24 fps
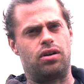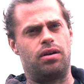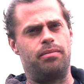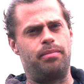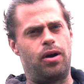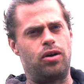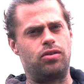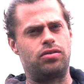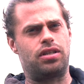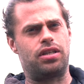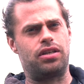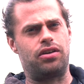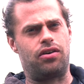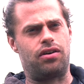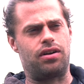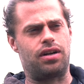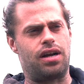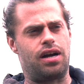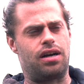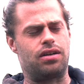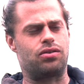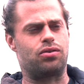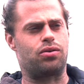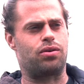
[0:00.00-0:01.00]
or mostly on
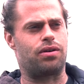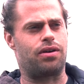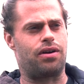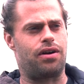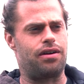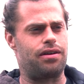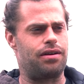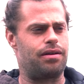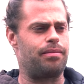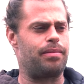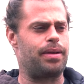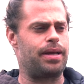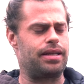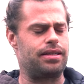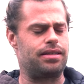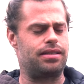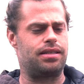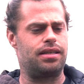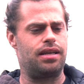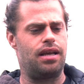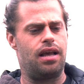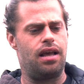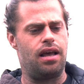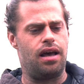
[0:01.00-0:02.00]
contour garden
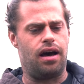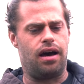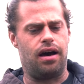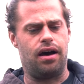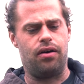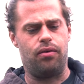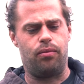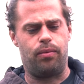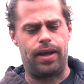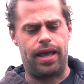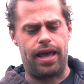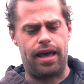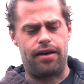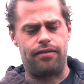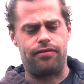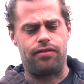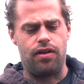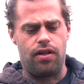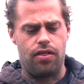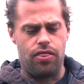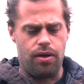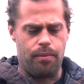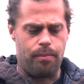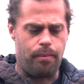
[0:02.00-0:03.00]
beds. We have
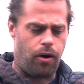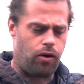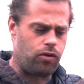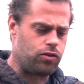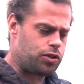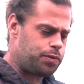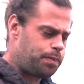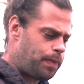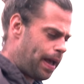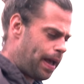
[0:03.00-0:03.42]
the mulch